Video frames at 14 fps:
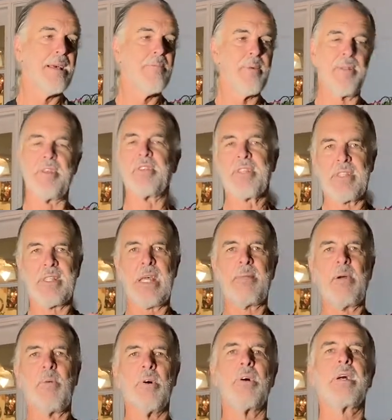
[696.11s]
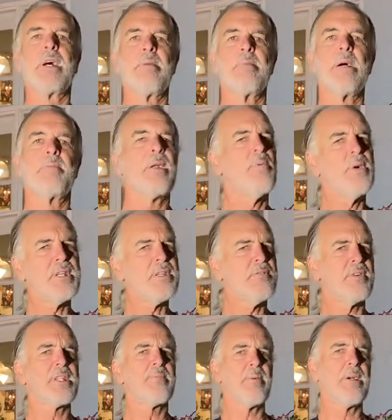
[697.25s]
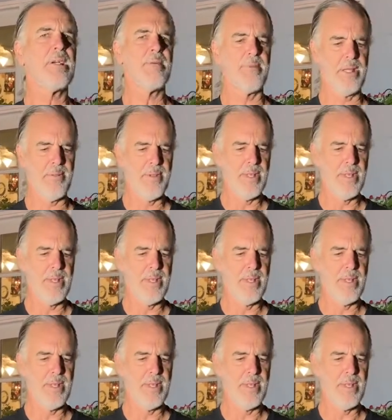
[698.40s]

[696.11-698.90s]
but this assignment will come up, and I want you to experiment,